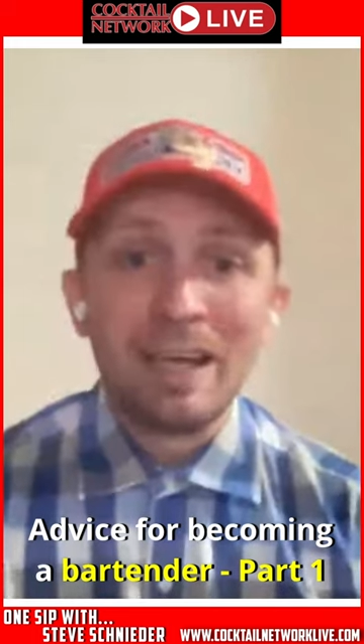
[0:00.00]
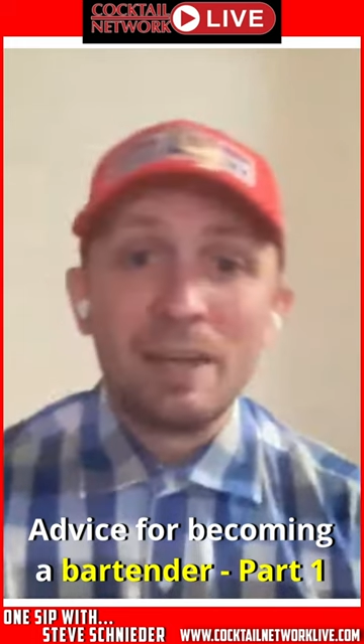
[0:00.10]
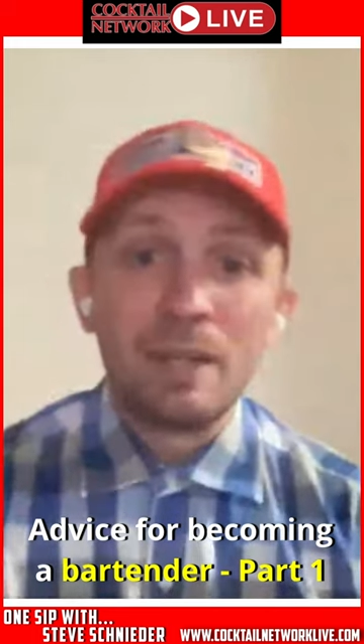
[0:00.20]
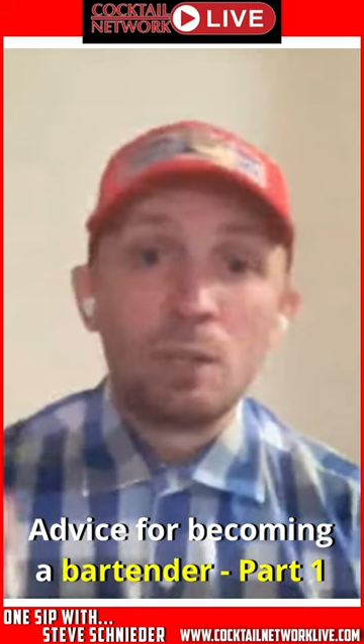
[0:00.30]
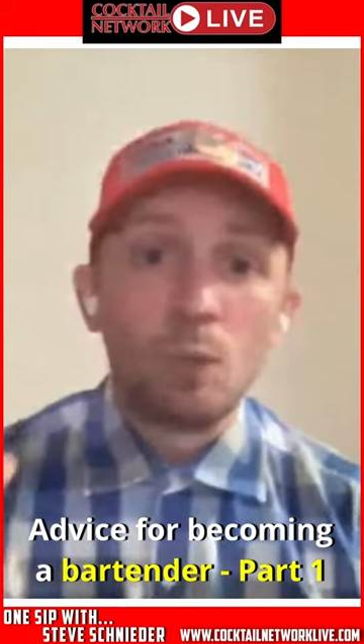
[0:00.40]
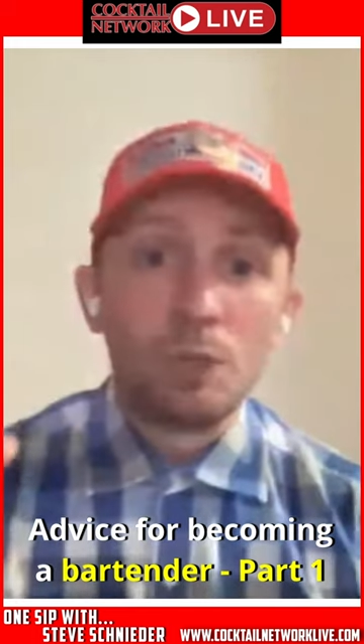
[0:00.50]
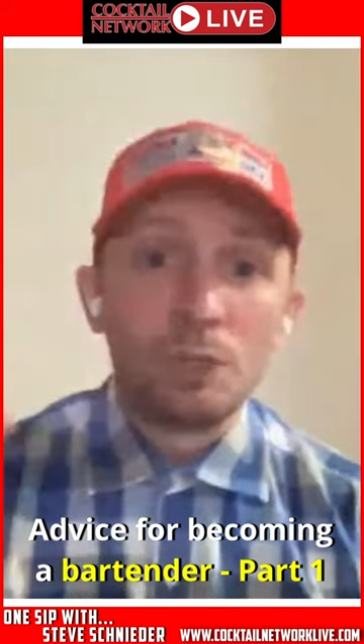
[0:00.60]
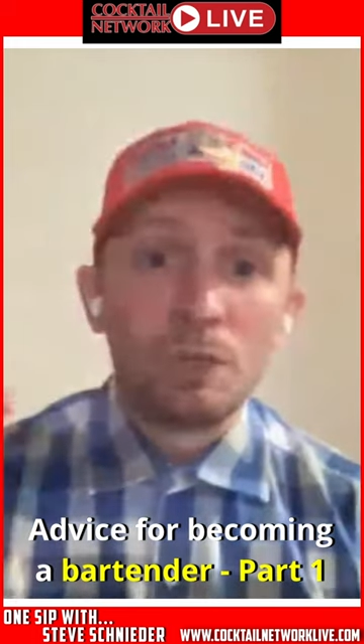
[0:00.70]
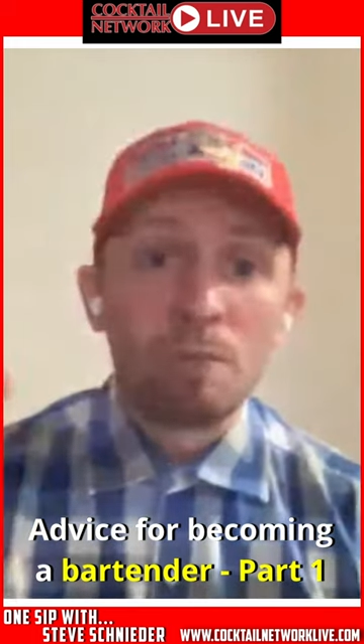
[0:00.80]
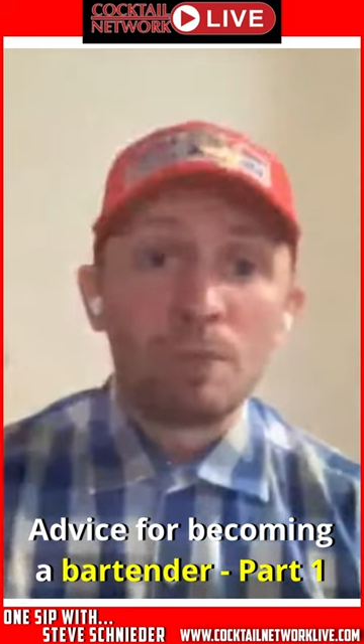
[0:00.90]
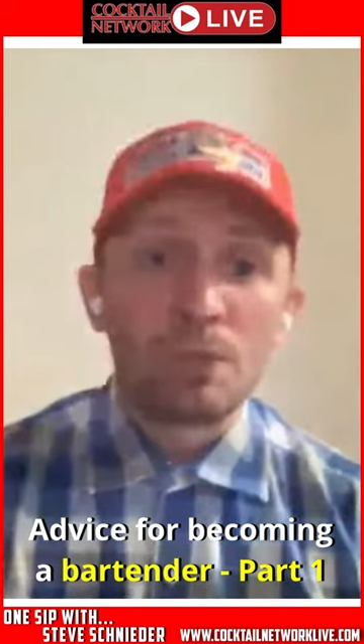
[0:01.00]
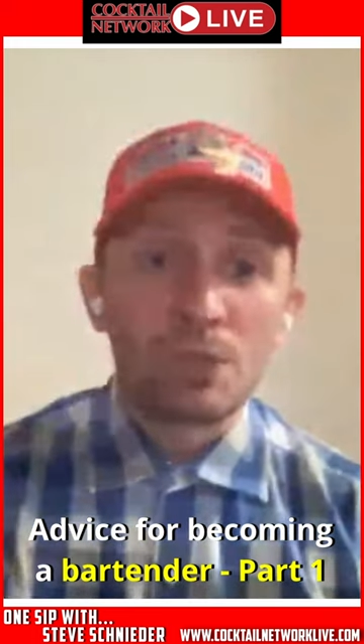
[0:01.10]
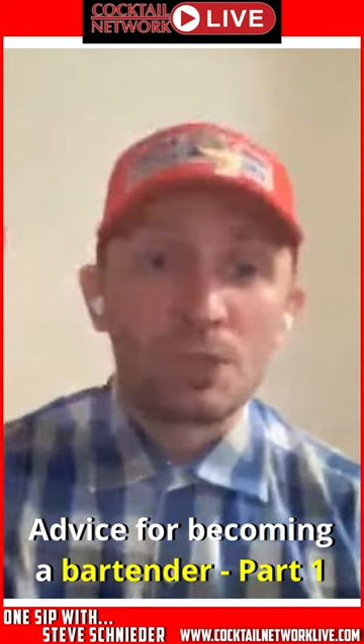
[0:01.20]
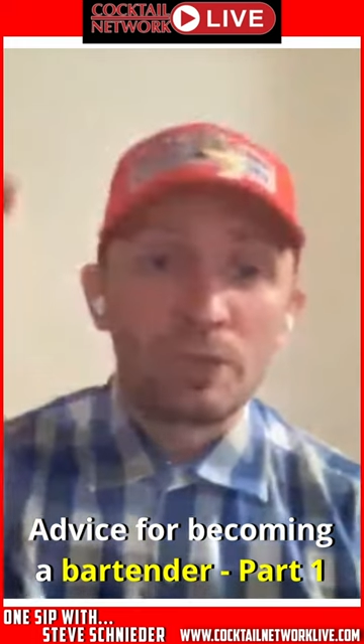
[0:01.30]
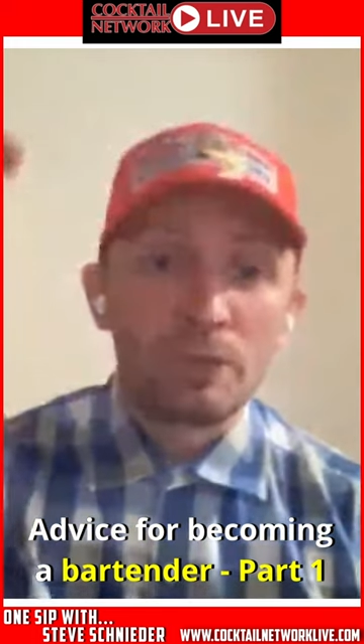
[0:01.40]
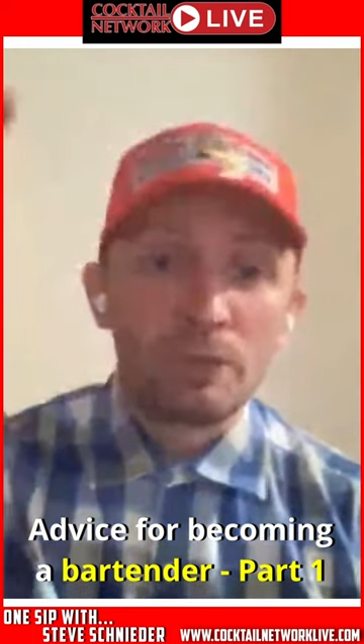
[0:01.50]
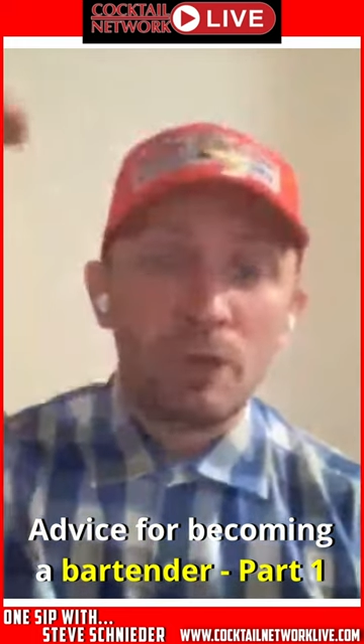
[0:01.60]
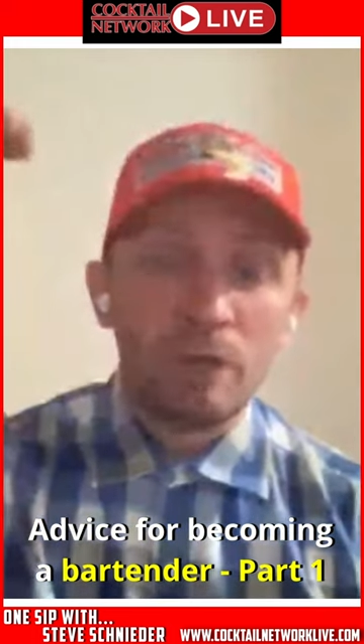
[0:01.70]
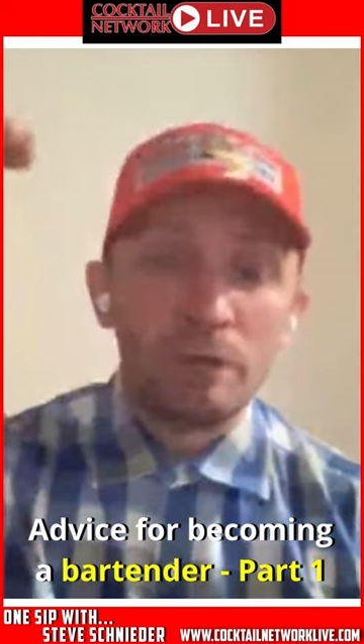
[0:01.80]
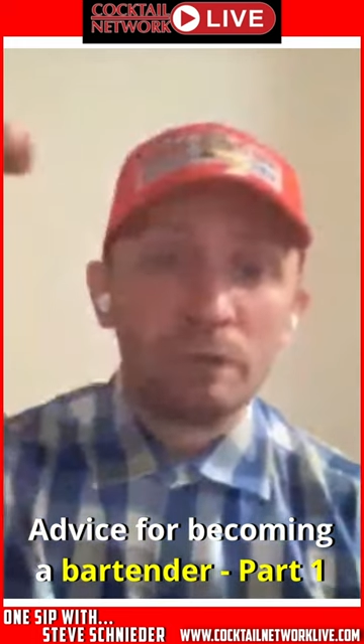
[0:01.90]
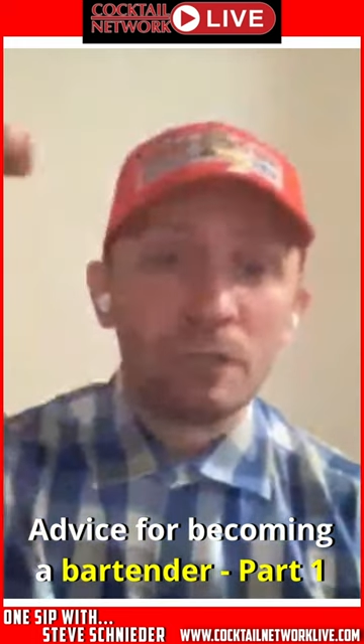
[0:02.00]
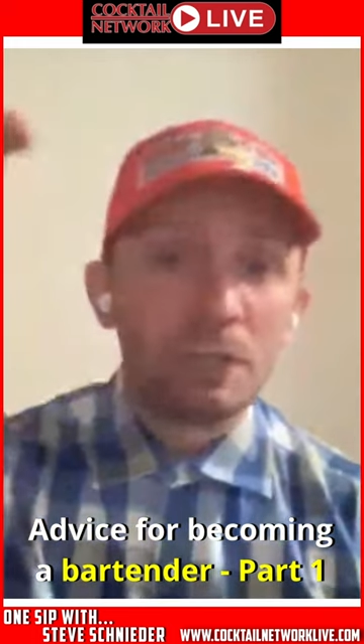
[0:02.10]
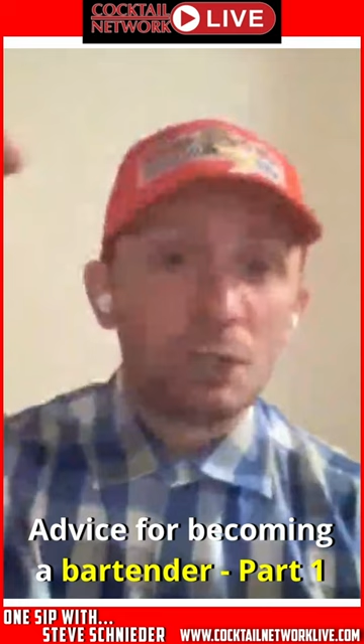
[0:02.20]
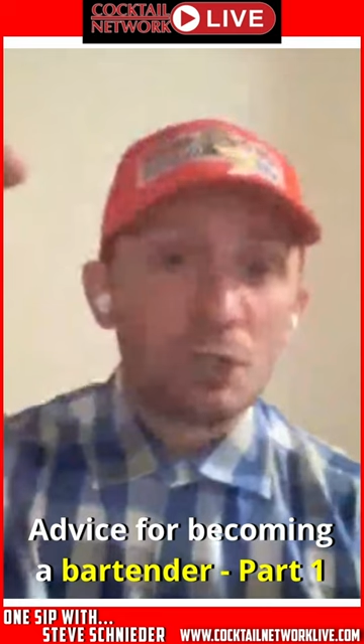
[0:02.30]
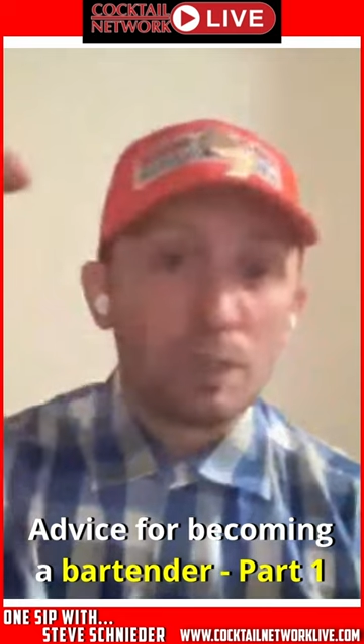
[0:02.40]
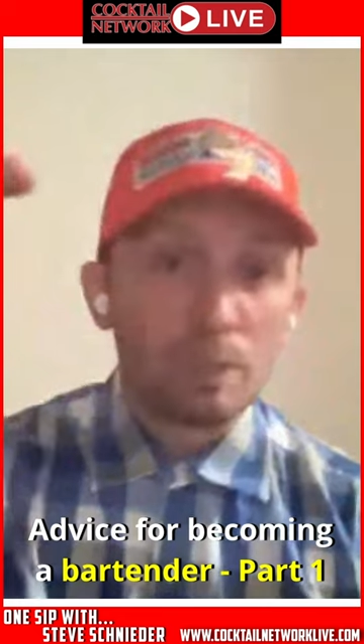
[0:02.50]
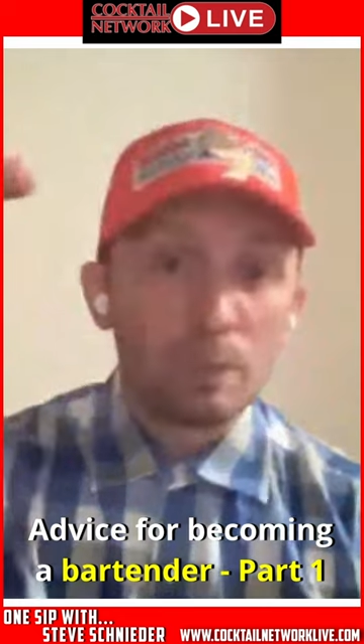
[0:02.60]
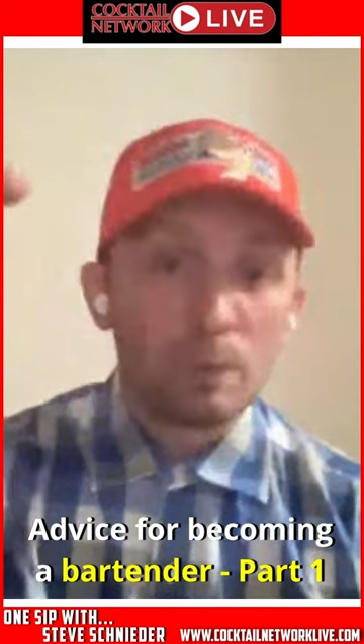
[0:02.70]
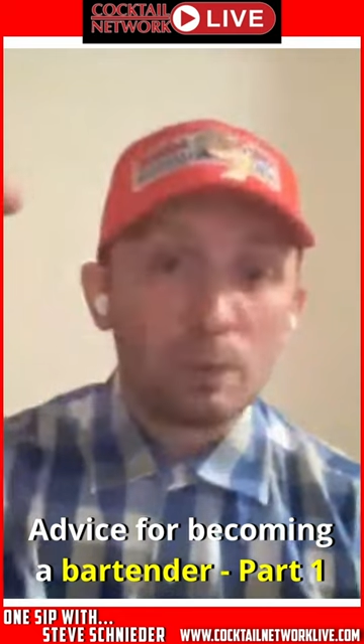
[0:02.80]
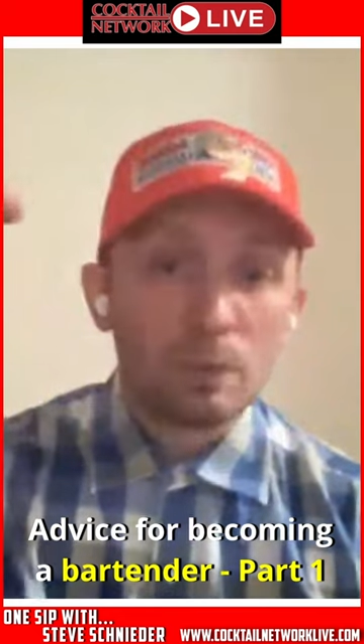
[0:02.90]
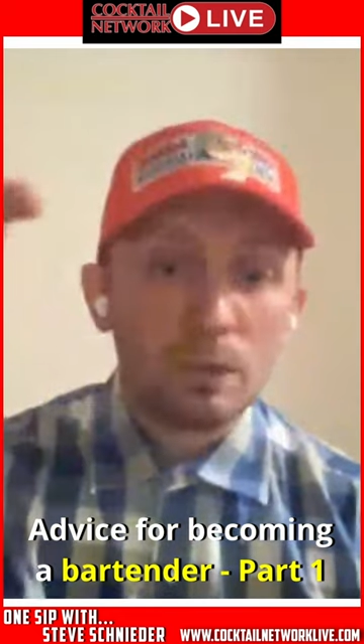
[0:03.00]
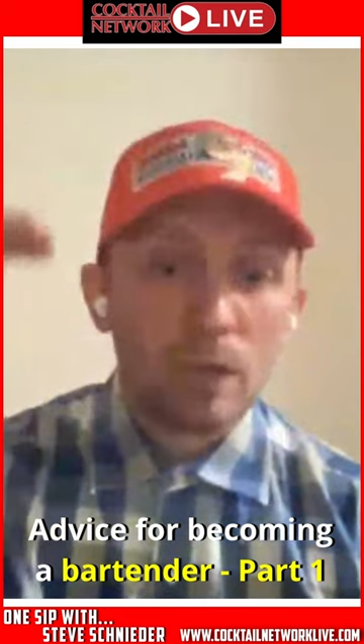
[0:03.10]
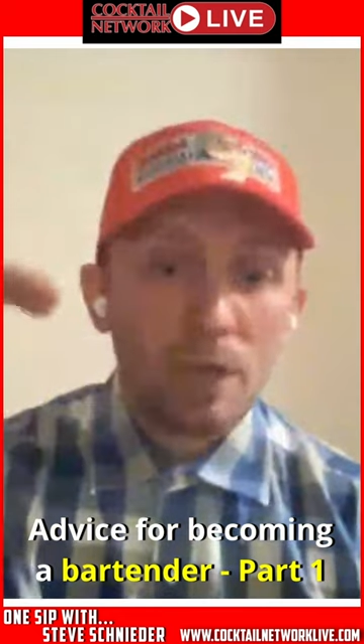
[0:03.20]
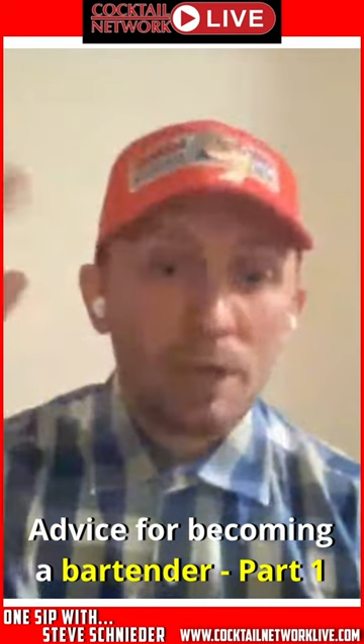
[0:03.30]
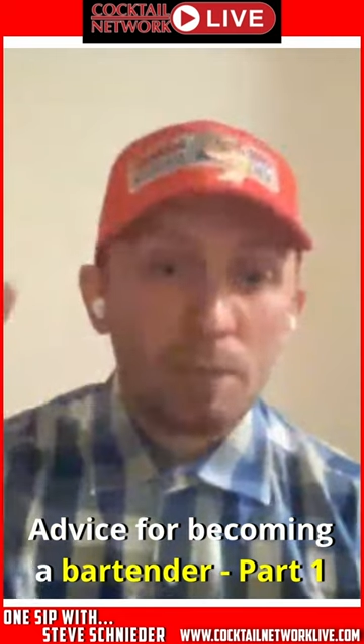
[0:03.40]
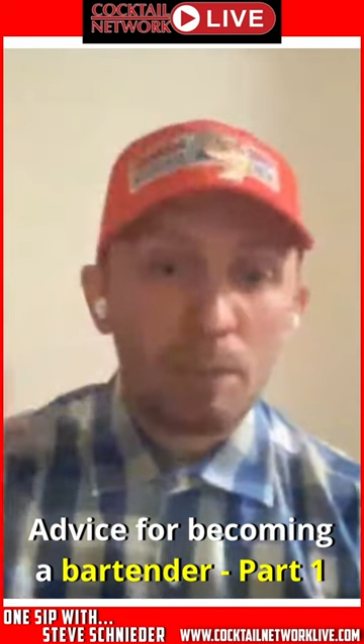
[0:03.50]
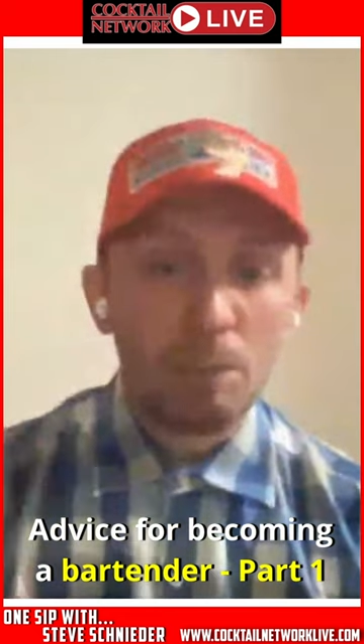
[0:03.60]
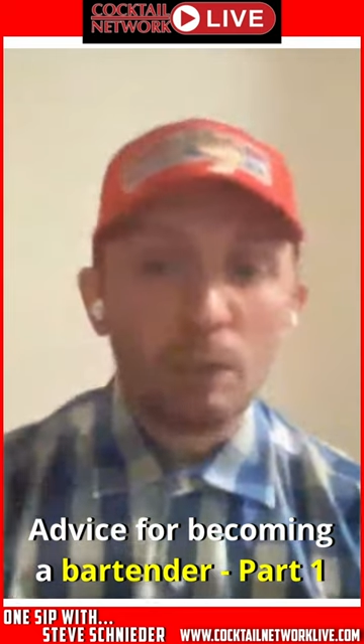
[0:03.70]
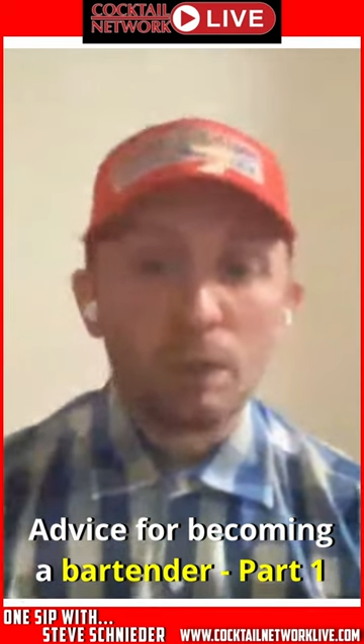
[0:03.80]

And then when you're in a position of, of leadership, I think people